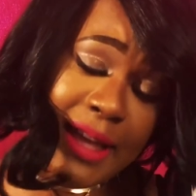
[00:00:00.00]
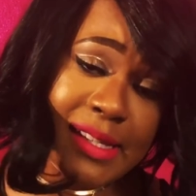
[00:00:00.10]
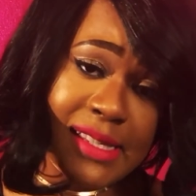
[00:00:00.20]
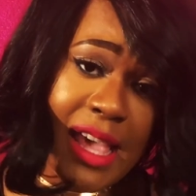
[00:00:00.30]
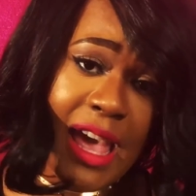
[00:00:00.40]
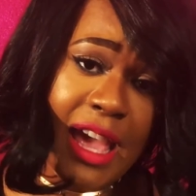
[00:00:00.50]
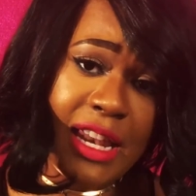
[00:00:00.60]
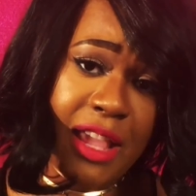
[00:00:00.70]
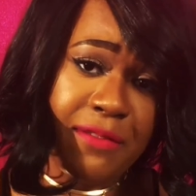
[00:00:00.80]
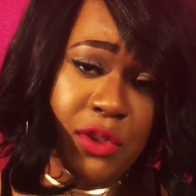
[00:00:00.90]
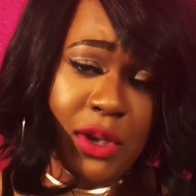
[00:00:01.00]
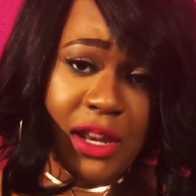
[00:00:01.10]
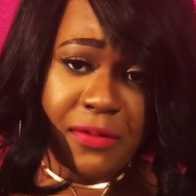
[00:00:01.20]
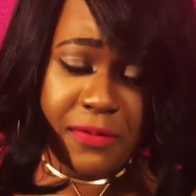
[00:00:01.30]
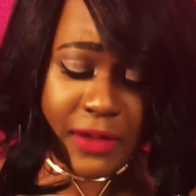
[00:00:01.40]
like I said,
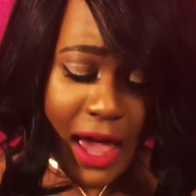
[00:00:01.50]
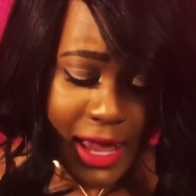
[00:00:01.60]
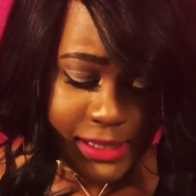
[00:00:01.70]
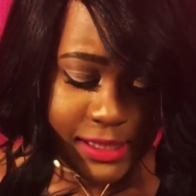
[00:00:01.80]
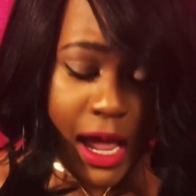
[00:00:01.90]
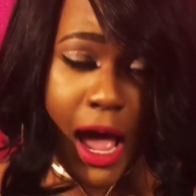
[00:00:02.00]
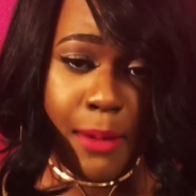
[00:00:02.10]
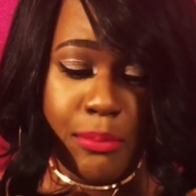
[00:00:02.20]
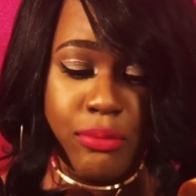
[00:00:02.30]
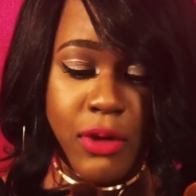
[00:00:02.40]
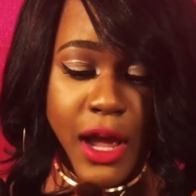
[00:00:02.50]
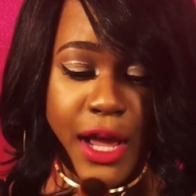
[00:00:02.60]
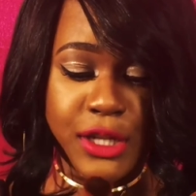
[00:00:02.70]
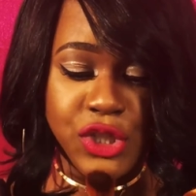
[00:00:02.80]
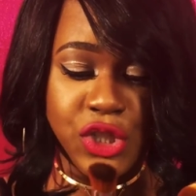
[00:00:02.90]
if you get a flat top
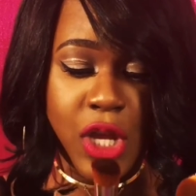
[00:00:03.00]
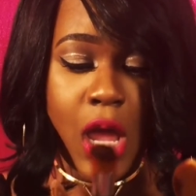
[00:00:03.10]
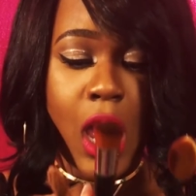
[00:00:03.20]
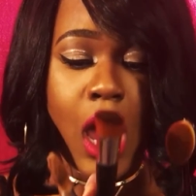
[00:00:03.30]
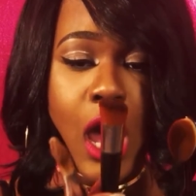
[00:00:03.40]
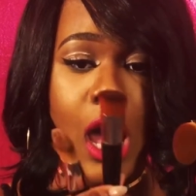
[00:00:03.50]
brush,